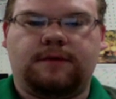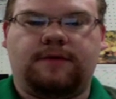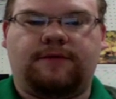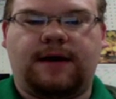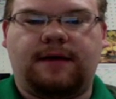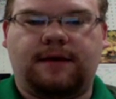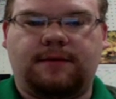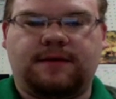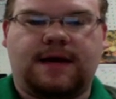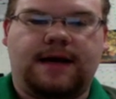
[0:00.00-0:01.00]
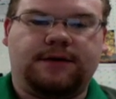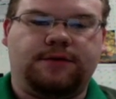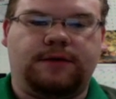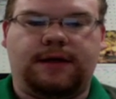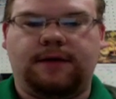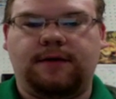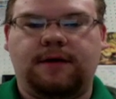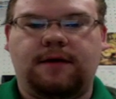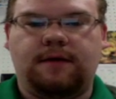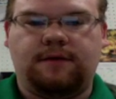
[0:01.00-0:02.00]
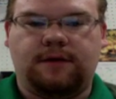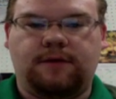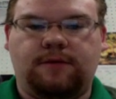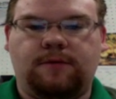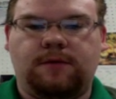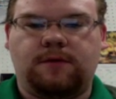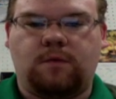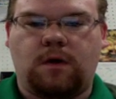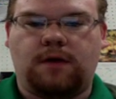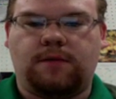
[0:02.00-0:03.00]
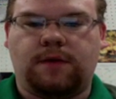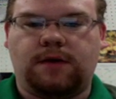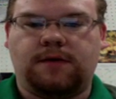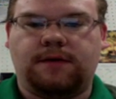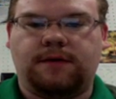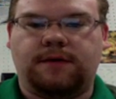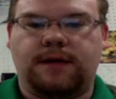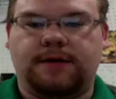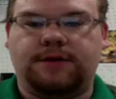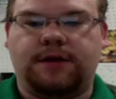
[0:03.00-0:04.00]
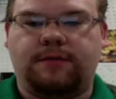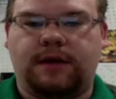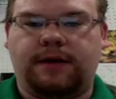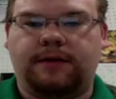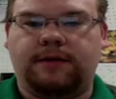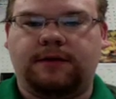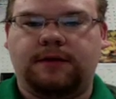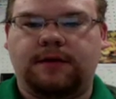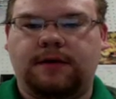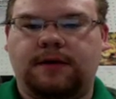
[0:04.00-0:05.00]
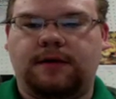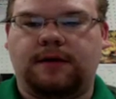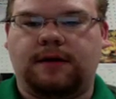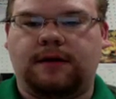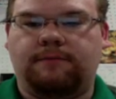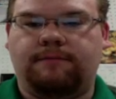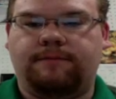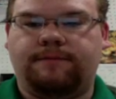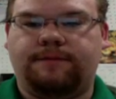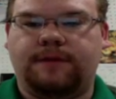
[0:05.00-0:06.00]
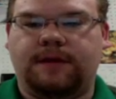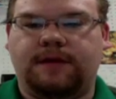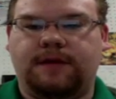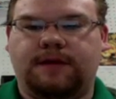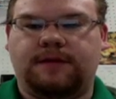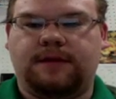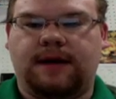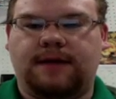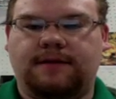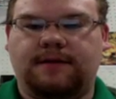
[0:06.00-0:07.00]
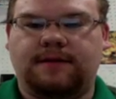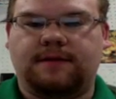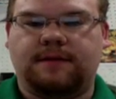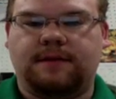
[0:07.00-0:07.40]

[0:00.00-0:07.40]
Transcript: The file name is actually 2watermark.jpg, and then this adds this